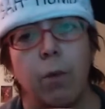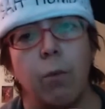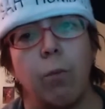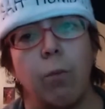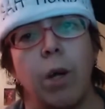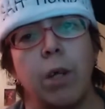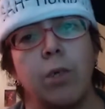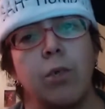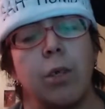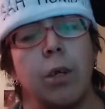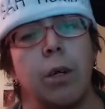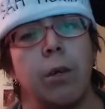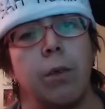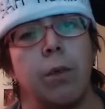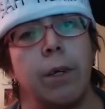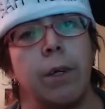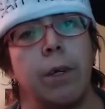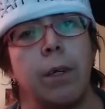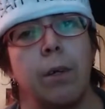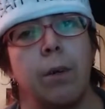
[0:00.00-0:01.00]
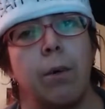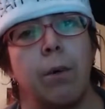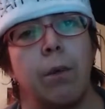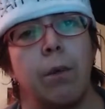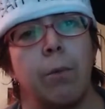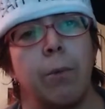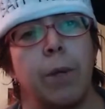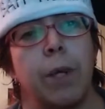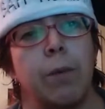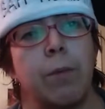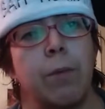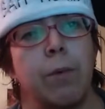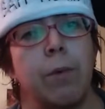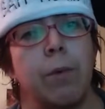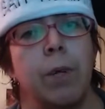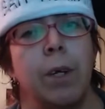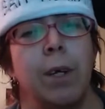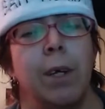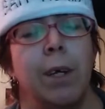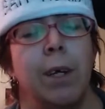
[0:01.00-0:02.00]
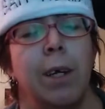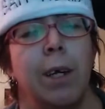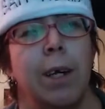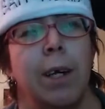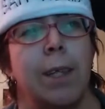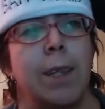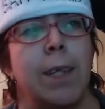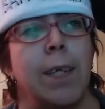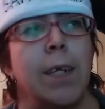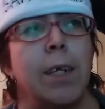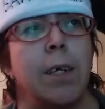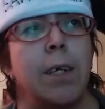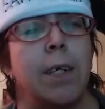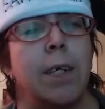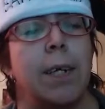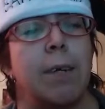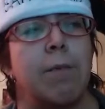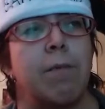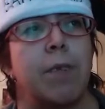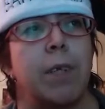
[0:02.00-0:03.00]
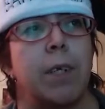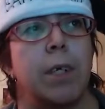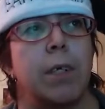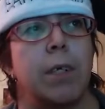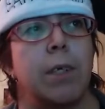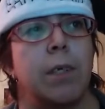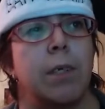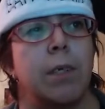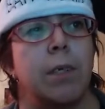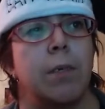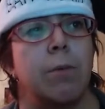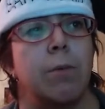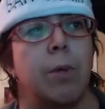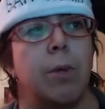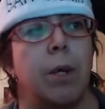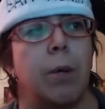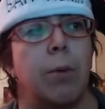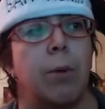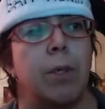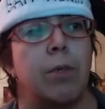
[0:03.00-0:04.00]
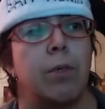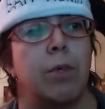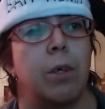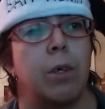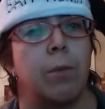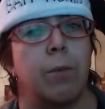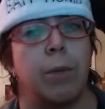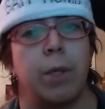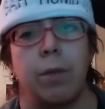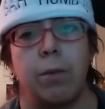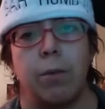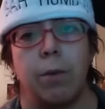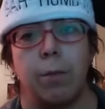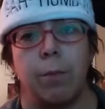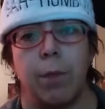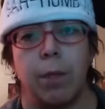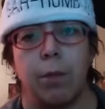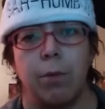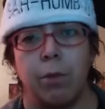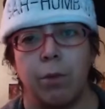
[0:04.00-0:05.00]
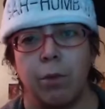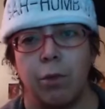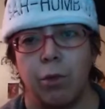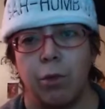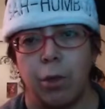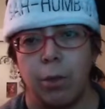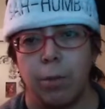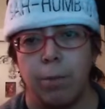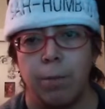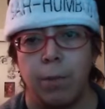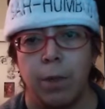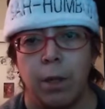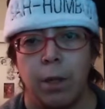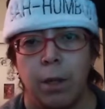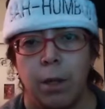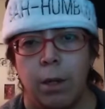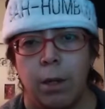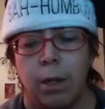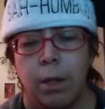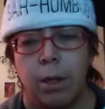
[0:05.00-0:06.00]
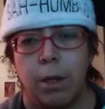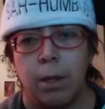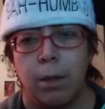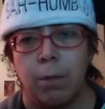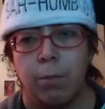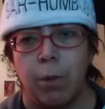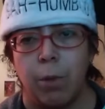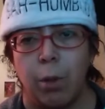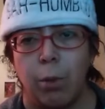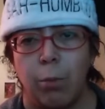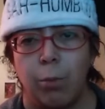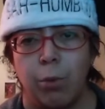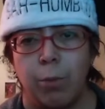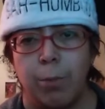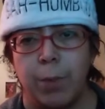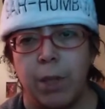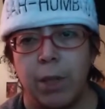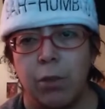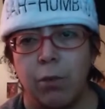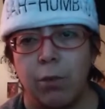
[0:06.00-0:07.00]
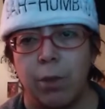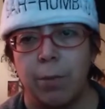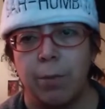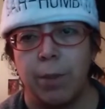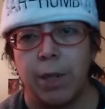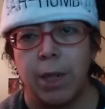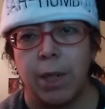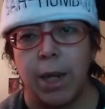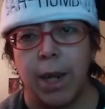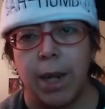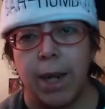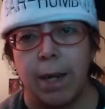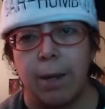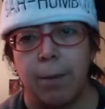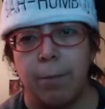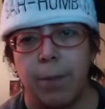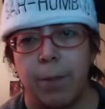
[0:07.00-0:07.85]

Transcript: watch it all the way through. I think on Netflix is where I watch it all the way through. I'm not really sure. Oh, we're being joined by a cat,